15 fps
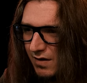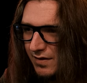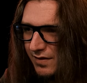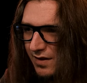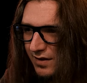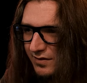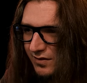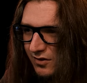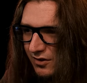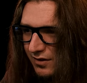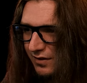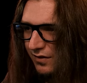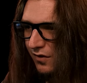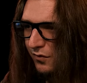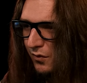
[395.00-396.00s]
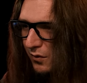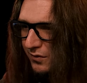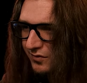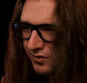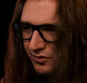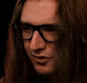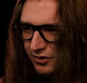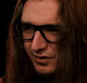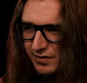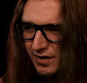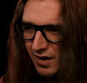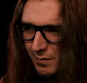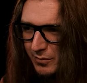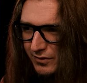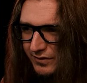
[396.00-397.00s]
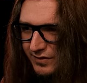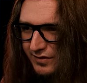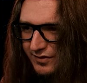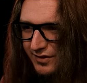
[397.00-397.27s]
mean, that's good. Those are good numbers.